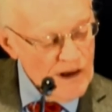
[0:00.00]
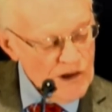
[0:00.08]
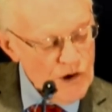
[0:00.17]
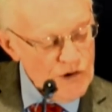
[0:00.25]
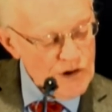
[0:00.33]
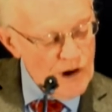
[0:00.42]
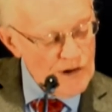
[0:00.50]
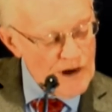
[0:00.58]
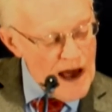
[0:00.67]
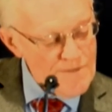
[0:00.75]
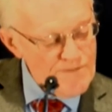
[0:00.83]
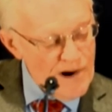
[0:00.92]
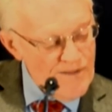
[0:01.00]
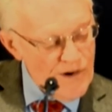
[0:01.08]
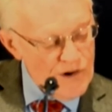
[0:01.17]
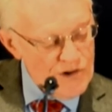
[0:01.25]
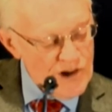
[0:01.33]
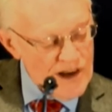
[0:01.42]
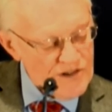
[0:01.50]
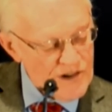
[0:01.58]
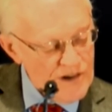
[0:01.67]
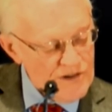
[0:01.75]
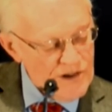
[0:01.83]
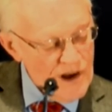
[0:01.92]
you shall not pervert
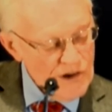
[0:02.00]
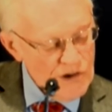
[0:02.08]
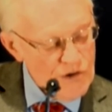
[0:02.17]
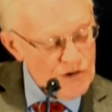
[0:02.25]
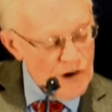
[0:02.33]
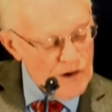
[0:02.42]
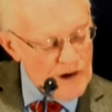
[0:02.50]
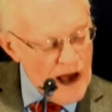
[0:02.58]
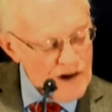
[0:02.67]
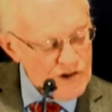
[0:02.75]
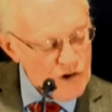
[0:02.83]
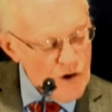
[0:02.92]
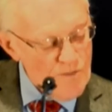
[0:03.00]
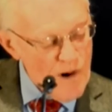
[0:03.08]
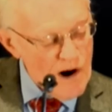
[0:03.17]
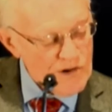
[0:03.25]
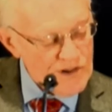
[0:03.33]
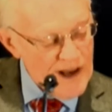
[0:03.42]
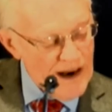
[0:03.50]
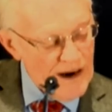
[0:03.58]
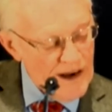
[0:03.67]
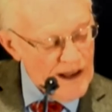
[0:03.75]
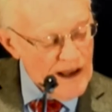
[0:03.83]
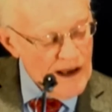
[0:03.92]
justice, you shall not show
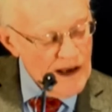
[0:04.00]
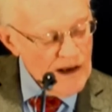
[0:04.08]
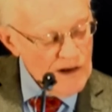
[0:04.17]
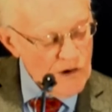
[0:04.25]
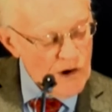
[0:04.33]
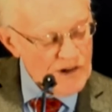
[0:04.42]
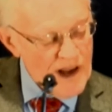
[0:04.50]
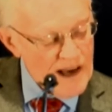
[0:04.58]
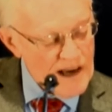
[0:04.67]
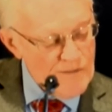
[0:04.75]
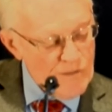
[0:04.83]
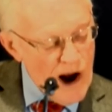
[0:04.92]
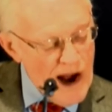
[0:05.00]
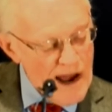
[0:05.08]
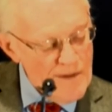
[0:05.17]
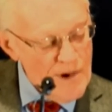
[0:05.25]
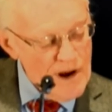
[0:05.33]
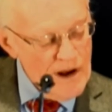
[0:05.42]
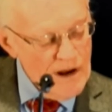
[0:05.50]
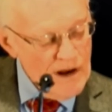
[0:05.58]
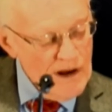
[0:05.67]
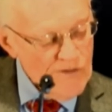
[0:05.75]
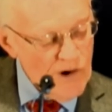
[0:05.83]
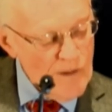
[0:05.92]
partiality, nor take a bribe,
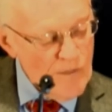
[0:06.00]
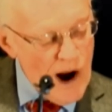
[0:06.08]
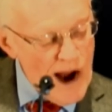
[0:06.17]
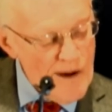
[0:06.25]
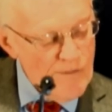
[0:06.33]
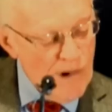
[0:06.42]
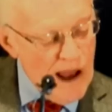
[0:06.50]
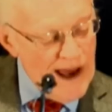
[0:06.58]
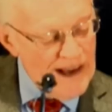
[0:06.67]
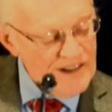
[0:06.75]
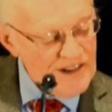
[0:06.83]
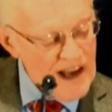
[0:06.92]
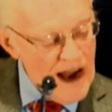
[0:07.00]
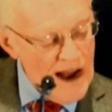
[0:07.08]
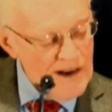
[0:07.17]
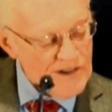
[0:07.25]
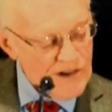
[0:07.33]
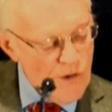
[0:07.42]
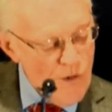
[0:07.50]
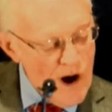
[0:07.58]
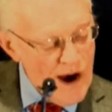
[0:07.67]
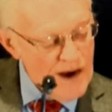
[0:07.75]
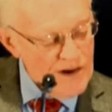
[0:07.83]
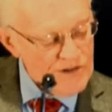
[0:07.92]
for a bribe blinds the eyes of the
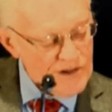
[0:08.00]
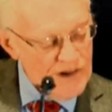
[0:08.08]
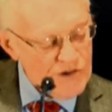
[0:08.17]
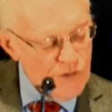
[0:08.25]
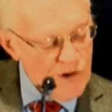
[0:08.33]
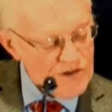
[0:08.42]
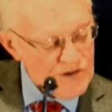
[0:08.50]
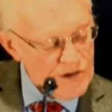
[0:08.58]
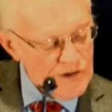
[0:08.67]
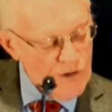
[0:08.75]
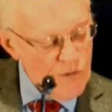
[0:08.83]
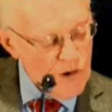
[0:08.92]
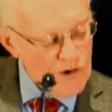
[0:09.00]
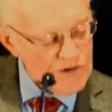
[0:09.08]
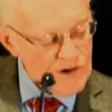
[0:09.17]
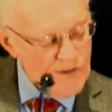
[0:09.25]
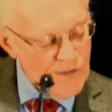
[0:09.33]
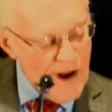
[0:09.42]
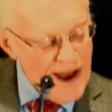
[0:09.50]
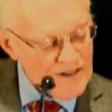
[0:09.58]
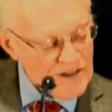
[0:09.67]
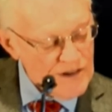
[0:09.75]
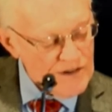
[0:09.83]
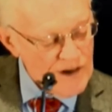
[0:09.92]
wise and twists the words of the
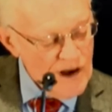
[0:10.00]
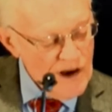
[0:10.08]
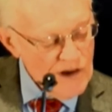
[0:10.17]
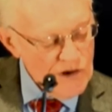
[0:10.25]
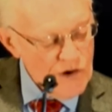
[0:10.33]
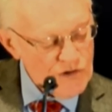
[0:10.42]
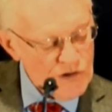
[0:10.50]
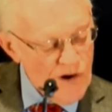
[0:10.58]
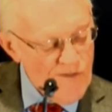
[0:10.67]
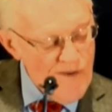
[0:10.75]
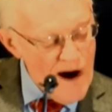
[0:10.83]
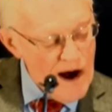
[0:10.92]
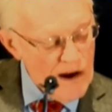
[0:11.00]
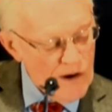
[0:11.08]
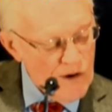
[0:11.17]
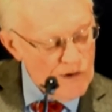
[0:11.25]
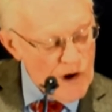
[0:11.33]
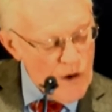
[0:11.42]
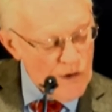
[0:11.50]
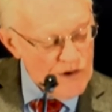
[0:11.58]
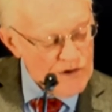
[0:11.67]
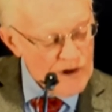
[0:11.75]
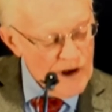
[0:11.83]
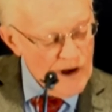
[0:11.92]
righteous. You shall follow,
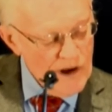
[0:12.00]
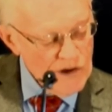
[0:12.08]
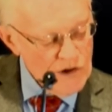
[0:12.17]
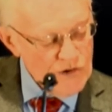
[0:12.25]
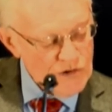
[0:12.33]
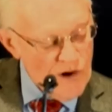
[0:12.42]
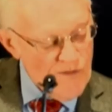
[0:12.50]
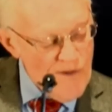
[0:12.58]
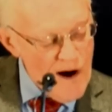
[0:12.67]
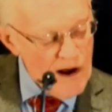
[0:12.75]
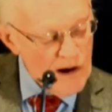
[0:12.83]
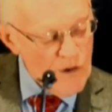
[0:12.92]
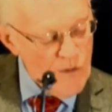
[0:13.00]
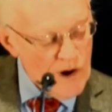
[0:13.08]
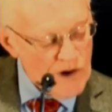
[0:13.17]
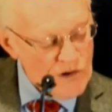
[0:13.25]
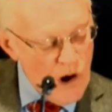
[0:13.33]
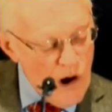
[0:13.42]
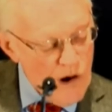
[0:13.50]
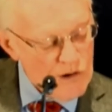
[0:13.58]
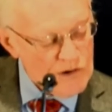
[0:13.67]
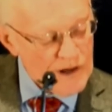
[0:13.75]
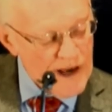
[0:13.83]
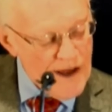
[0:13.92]
notice, you shall follow what is
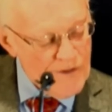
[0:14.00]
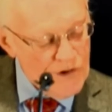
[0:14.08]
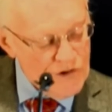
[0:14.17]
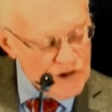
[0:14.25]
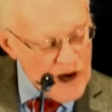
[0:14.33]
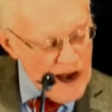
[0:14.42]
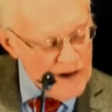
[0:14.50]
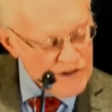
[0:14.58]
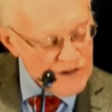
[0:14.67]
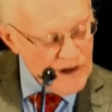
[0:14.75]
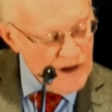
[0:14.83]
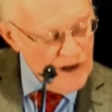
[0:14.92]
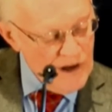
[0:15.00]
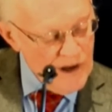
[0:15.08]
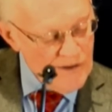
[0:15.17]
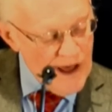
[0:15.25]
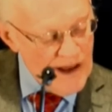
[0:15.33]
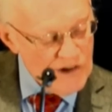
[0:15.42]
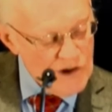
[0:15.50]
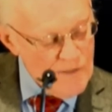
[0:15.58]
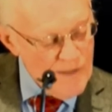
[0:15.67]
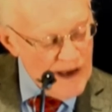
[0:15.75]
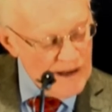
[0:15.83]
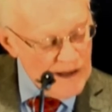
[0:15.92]
altogether just, that you
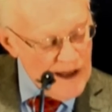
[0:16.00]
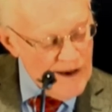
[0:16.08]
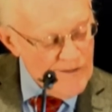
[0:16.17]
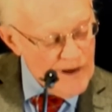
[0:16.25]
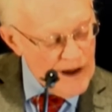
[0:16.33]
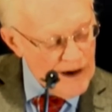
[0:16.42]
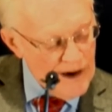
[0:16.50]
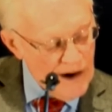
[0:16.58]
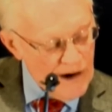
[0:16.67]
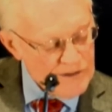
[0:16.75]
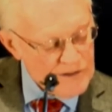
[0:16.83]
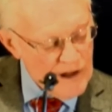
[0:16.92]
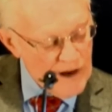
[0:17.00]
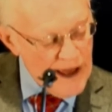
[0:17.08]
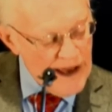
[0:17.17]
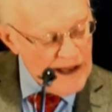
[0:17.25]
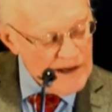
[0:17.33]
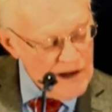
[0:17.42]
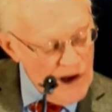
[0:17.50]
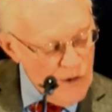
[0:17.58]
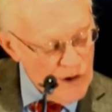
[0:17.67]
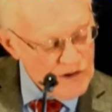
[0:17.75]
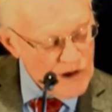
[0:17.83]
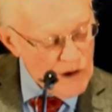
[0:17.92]
may live and inherit the land
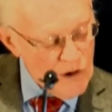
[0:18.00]
which the